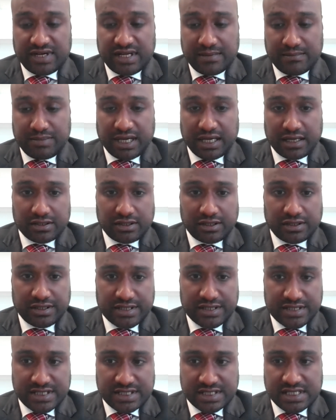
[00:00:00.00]
an impact on
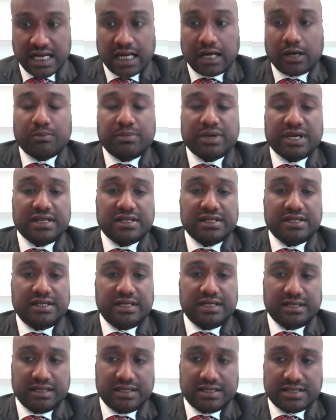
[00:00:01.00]
this is how big the
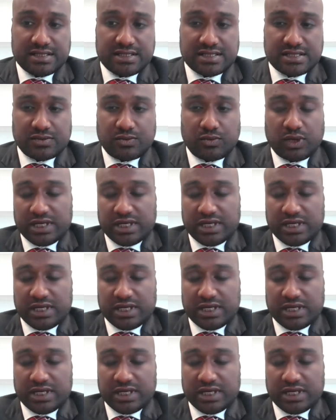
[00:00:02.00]
deal is,